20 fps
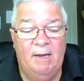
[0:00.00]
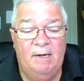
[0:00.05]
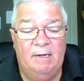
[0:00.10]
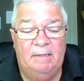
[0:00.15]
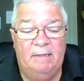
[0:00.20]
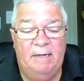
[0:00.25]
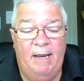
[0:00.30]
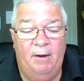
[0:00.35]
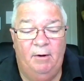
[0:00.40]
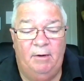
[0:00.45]

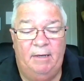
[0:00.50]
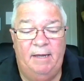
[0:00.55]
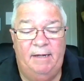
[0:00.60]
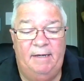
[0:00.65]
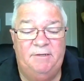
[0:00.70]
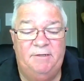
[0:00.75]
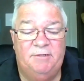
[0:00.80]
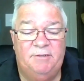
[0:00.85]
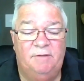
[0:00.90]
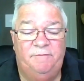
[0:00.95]
Now, getting
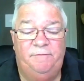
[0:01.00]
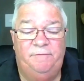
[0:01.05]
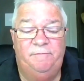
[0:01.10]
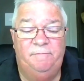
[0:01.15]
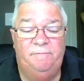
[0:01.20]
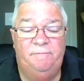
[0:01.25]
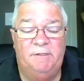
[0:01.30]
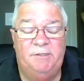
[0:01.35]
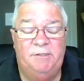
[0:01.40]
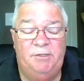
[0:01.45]
to the,
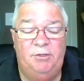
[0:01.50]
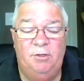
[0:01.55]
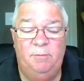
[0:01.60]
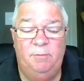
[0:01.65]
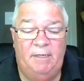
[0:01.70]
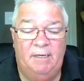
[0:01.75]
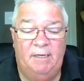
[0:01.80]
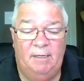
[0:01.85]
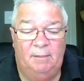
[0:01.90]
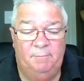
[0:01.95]
the human
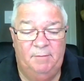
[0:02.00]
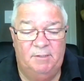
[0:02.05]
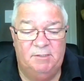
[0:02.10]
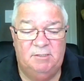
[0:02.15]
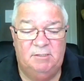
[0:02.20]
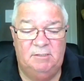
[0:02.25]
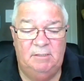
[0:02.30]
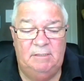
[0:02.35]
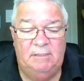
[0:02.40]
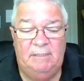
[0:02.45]
elements,
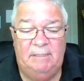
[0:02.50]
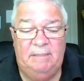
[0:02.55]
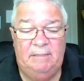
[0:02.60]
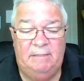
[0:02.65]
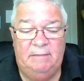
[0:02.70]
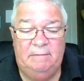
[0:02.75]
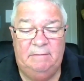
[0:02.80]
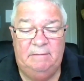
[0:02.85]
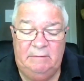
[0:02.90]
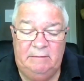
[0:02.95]

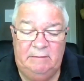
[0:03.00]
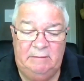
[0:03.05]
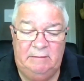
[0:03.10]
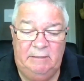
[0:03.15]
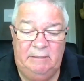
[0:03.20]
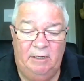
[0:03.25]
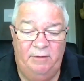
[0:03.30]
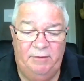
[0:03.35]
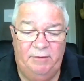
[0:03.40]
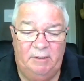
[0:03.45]
you
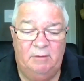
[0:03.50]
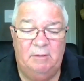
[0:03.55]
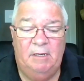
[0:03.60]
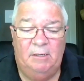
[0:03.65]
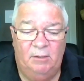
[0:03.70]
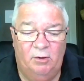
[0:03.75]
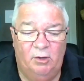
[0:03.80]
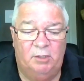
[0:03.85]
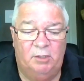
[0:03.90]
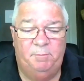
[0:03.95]
know, that a
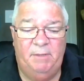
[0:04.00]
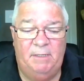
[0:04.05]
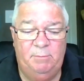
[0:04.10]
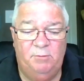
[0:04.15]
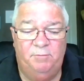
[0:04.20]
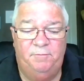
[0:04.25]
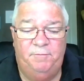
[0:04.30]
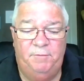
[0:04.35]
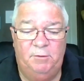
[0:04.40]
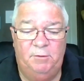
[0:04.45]
lot of people
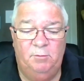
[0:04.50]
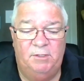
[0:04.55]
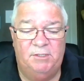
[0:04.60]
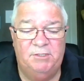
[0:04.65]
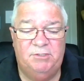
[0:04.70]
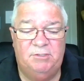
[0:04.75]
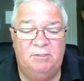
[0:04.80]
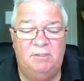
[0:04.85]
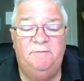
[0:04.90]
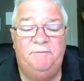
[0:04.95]
feel this.
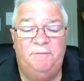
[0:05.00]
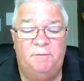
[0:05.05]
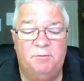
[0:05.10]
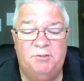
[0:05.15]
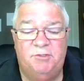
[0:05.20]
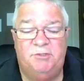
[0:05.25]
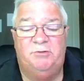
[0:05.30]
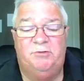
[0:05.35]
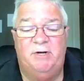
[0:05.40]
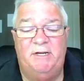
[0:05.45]
Do you feel
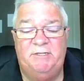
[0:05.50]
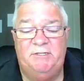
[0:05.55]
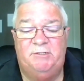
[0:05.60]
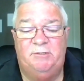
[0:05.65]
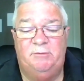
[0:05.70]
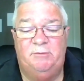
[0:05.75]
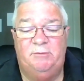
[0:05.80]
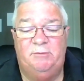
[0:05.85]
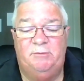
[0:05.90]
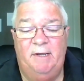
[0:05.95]
stressed
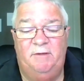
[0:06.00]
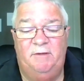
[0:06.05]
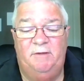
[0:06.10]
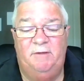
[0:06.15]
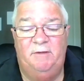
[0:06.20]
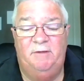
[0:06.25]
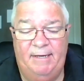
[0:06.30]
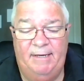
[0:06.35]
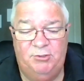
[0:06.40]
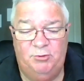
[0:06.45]
around the
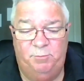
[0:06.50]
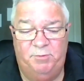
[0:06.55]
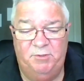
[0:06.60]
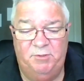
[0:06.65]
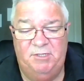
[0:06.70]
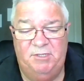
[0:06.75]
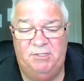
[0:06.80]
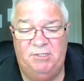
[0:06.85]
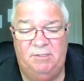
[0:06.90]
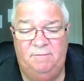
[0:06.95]
financial
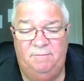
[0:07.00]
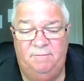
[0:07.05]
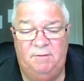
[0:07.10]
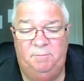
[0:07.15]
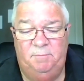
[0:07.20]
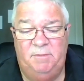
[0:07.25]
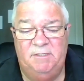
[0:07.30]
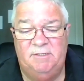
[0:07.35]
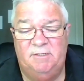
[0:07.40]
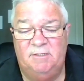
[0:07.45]
position of
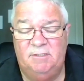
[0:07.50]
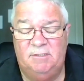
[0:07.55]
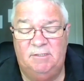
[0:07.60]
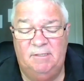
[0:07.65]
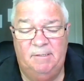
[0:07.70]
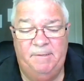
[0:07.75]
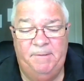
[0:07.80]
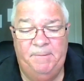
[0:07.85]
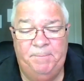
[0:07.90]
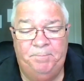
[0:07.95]
your
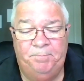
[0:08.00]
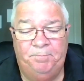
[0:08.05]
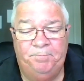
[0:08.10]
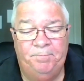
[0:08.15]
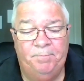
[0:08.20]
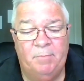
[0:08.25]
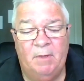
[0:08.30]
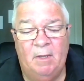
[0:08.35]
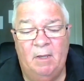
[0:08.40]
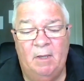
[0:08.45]
business?
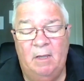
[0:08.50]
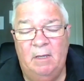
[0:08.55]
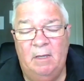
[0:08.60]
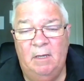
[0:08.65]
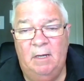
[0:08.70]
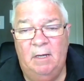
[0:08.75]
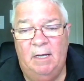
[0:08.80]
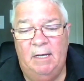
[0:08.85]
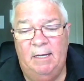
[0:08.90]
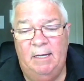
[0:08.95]

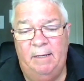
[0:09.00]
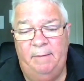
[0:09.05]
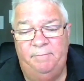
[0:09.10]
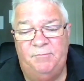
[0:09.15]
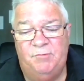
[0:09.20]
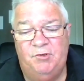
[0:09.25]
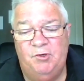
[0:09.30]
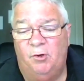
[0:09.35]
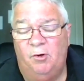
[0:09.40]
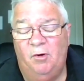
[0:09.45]
Um,
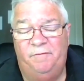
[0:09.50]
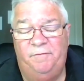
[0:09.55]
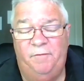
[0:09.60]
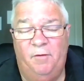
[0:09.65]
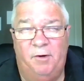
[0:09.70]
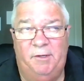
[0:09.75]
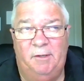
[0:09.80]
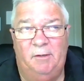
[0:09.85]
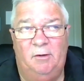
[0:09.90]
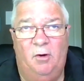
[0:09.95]
John, I
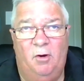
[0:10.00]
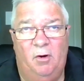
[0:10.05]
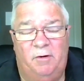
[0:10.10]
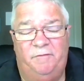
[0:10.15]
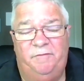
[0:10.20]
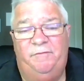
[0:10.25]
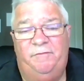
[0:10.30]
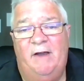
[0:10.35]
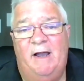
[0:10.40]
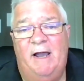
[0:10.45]
find a lot of
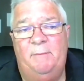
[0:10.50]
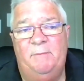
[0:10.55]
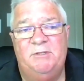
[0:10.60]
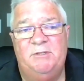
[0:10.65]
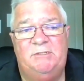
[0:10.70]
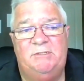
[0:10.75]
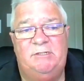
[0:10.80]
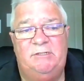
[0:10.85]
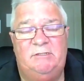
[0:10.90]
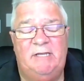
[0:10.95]
farmers
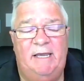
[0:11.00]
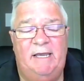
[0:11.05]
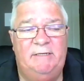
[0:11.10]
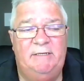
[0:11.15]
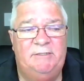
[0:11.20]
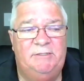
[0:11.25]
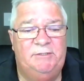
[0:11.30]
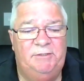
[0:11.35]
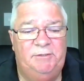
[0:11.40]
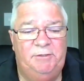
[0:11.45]
tend
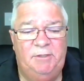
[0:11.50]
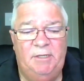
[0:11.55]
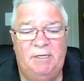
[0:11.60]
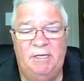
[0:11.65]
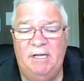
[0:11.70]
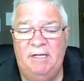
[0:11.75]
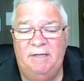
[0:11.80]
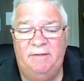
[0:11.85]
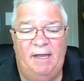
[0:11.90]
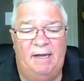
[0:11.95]
to,
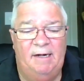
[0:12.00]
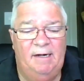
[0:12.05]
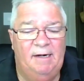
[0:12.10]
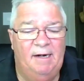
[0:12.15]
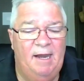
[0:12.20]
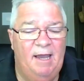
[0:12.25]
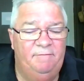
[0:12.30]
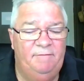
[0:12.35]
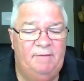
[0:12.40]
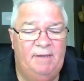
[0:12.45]
they
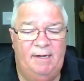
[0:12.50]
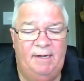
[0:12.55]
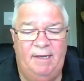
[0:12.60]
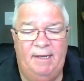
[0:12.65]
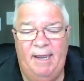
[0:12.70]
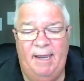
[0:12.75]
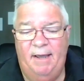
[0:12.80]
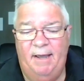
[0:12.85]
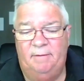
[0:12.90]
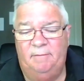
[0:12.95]
love getting
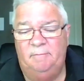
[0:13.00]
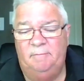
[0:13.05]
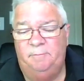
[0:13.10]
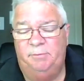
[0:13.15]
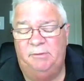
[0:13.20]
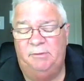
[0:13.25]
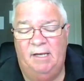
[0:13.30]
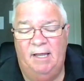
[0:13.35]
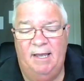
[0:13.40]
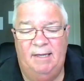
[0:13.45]
out and
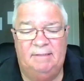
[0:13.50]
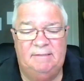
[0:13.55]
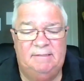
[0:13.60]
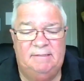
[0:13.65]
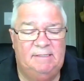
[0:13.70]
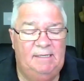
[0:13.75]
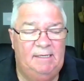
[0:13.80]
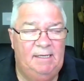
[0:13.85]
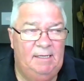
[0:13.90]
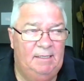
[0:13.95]

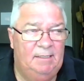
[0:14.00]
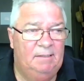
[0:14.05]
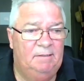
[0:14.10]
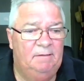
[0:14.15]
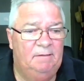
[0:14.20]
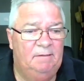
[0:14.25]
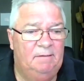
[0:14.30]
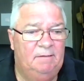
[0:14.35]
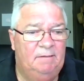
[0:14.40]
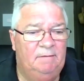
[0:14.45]
planting
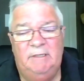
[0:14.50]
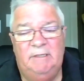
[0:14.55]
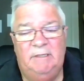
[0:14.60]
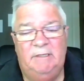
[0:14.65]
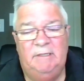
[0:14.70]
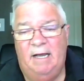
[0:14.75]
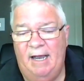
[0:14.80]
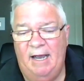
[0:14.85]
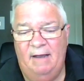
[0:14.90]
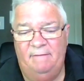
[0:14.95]
and
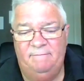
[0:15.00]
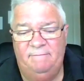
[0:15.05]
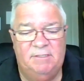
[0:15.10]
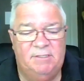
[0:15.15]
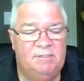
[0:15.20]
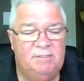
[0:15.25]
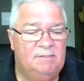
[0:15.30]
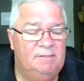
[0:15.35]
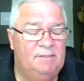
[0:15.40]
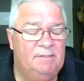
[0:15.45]

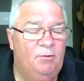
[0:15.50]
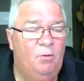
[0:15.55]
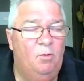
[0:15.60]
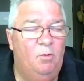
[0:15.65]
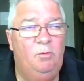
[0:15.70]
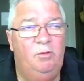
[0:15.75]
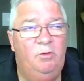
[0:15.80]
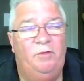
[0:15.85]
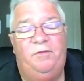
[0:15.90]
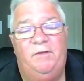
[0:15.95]
harvest and
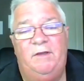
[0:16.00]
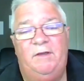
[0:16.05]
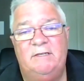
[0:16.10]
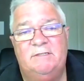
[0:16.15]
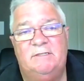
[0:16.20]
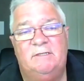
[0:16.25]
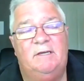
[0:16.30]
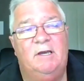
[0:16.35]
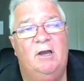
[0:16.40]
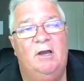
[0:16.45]
all the
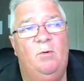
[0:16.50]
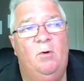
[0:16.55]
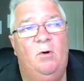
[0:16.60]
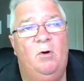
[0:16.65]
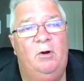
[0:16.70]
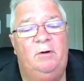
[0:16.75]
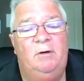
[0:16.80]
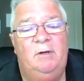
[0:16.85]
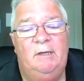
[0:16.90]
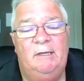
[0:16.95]
things that
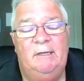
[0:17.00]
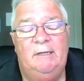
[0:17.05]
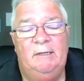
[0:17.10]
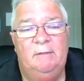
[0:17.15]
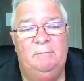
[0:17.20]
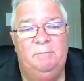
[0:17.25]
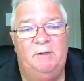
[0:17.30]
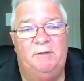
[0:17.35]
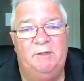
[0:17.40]
go on.